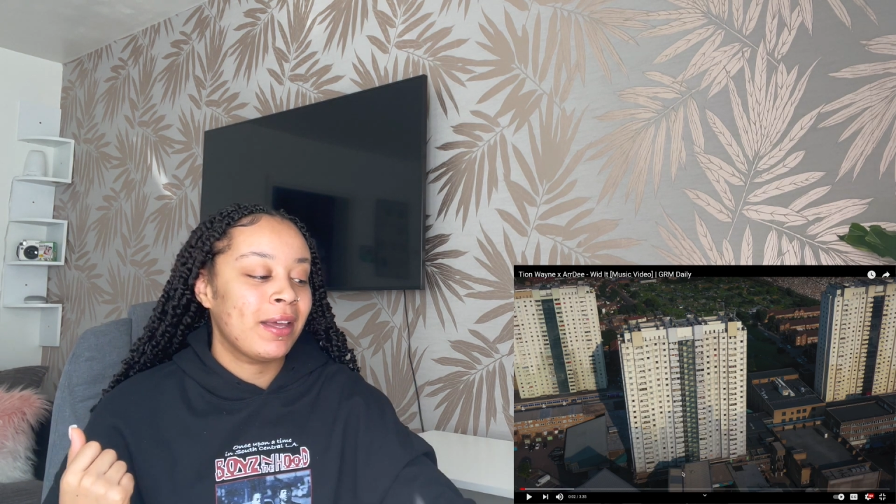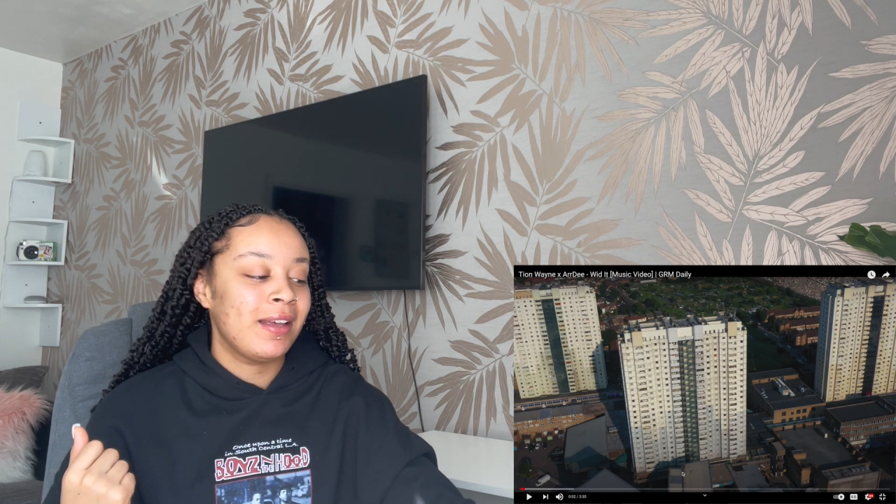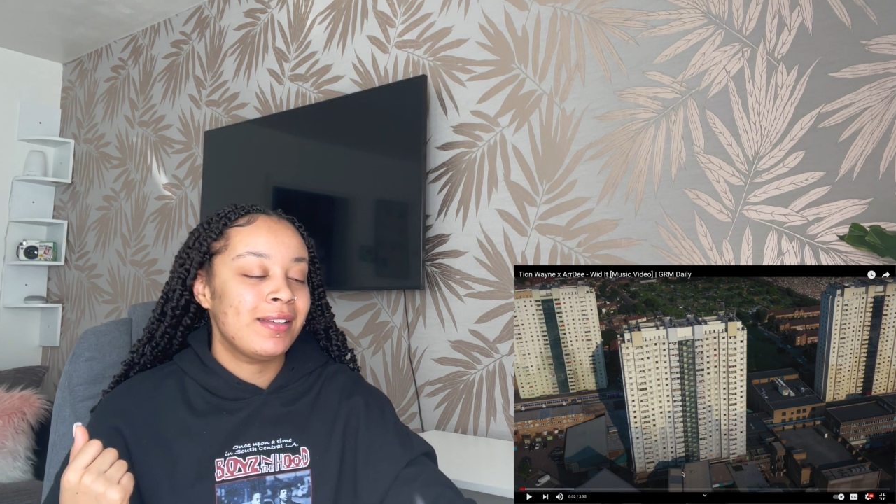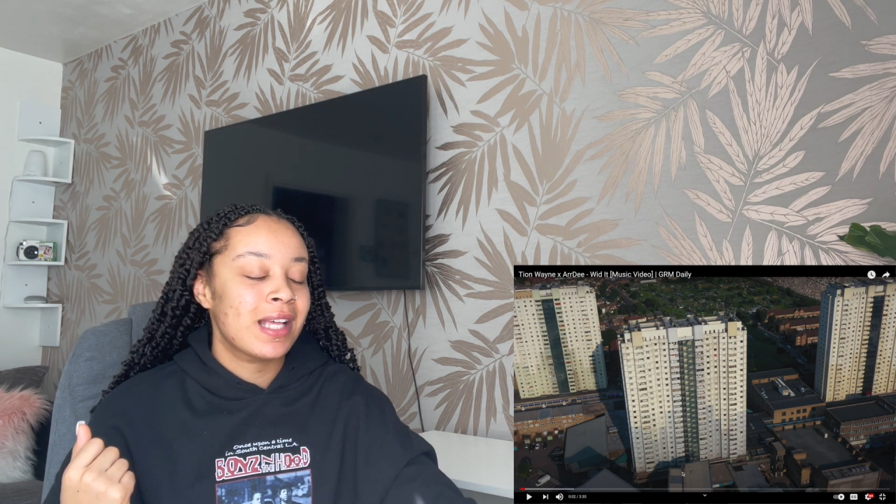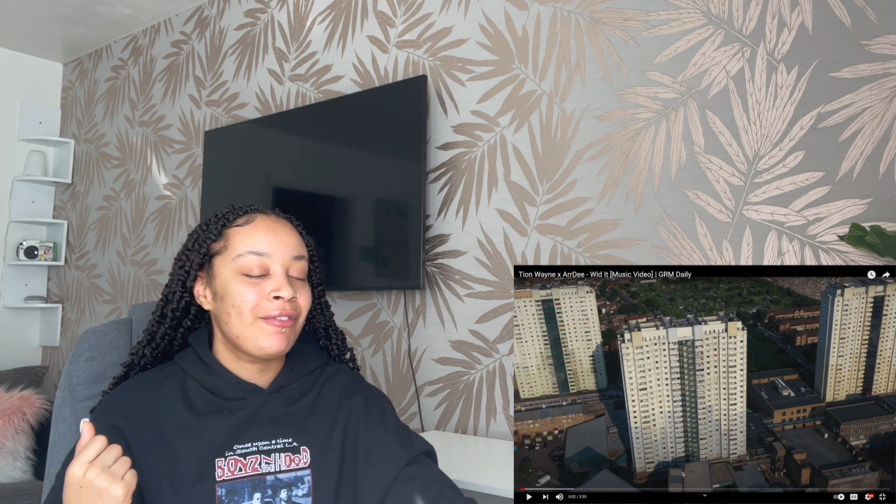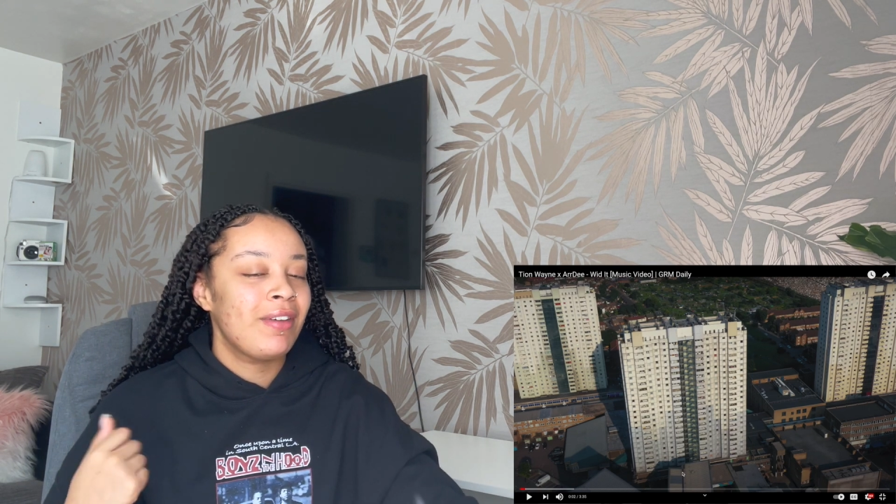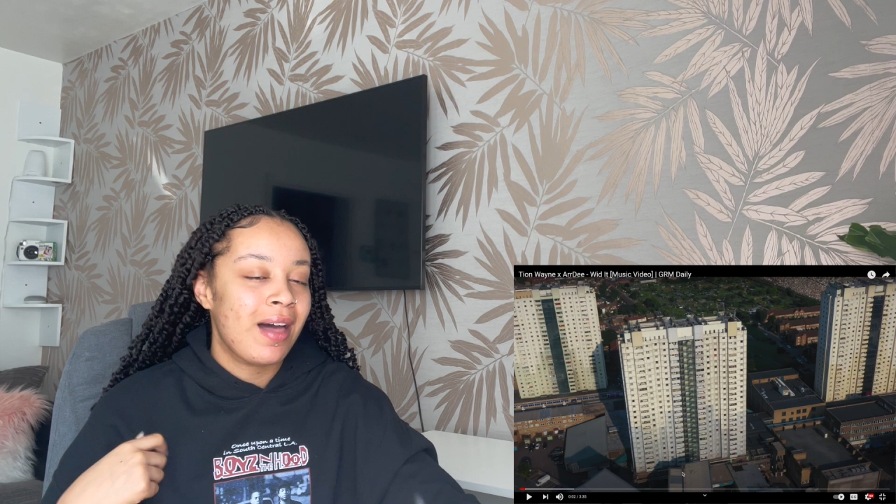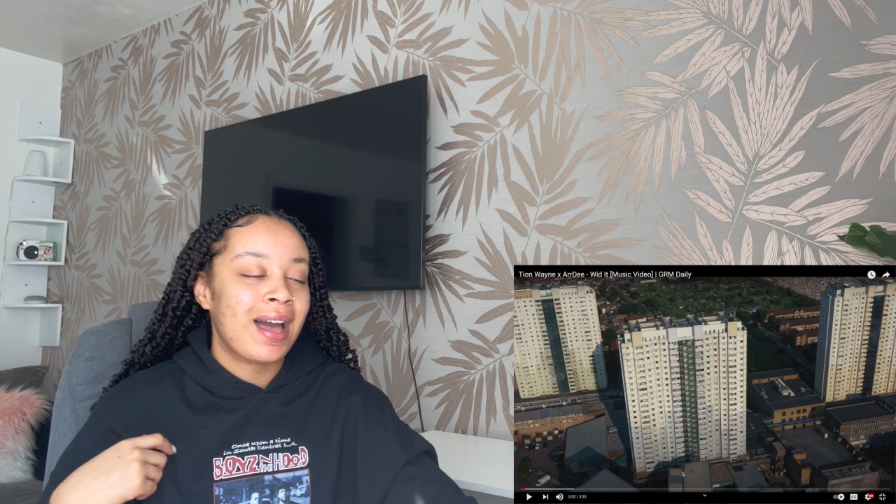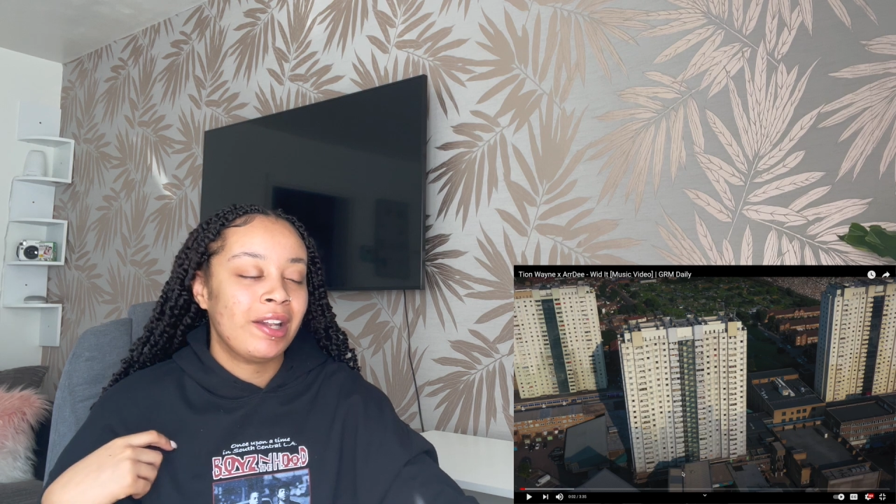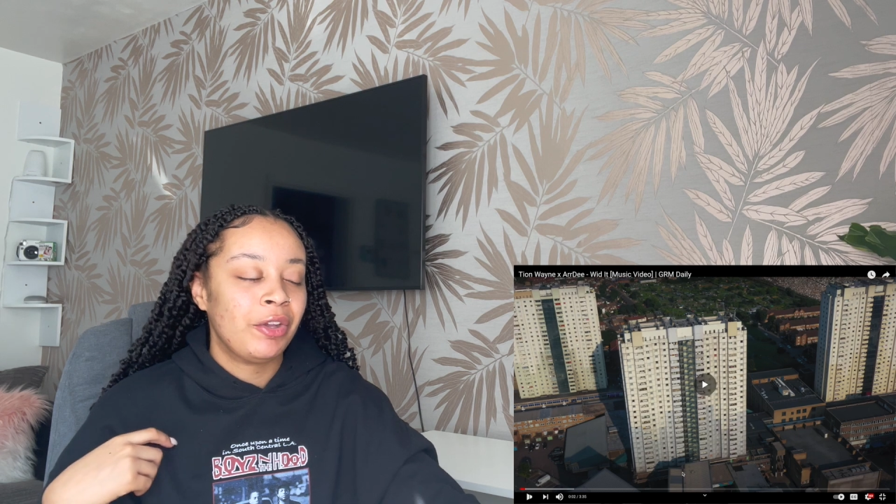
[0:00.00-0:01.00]
because I feel
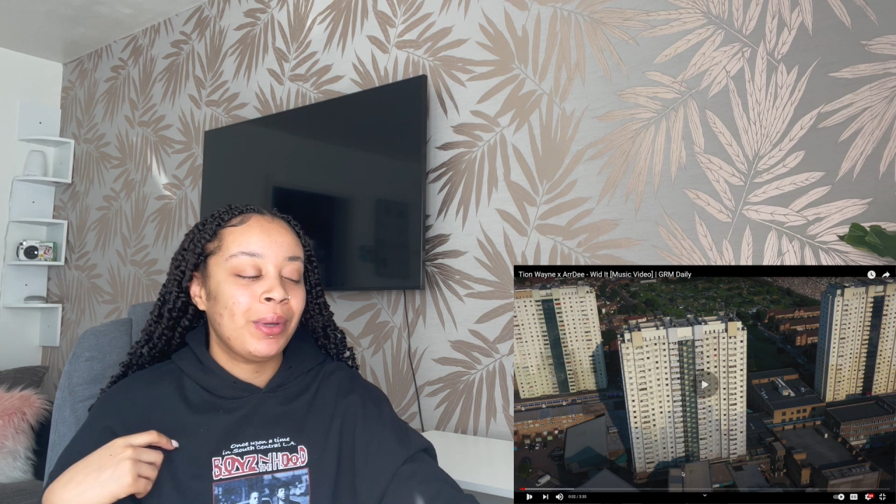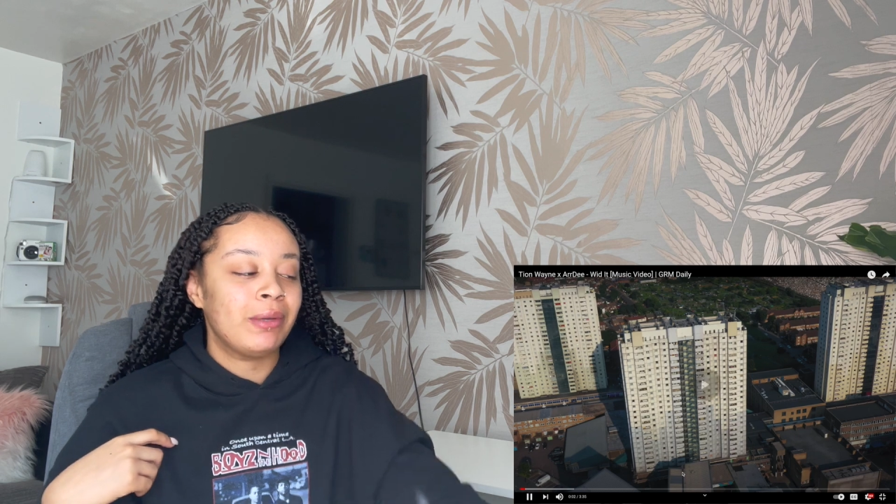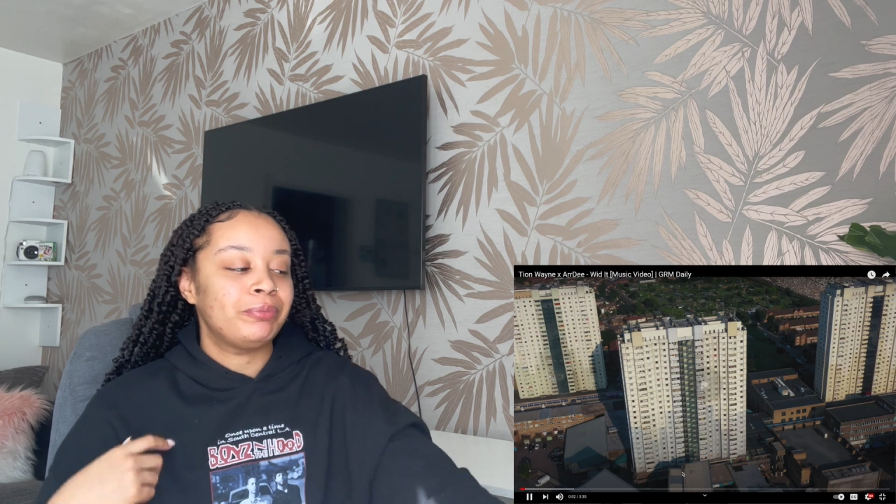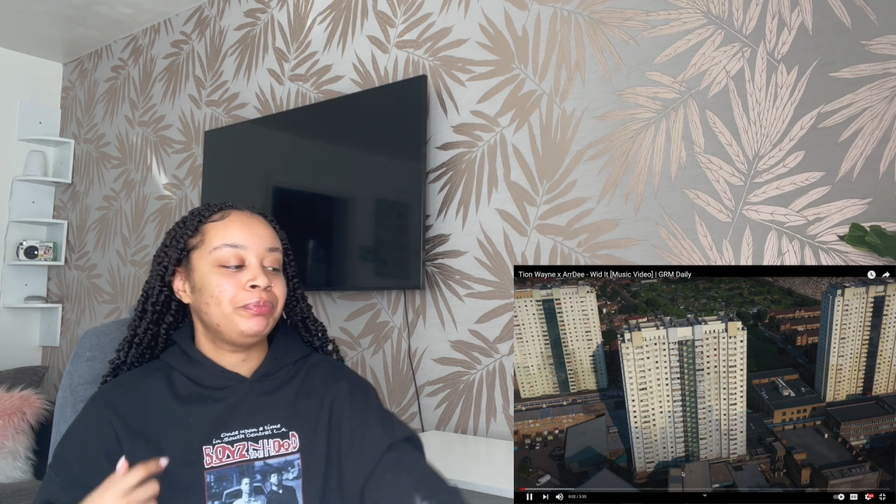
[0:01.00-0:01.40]
like I'd do it.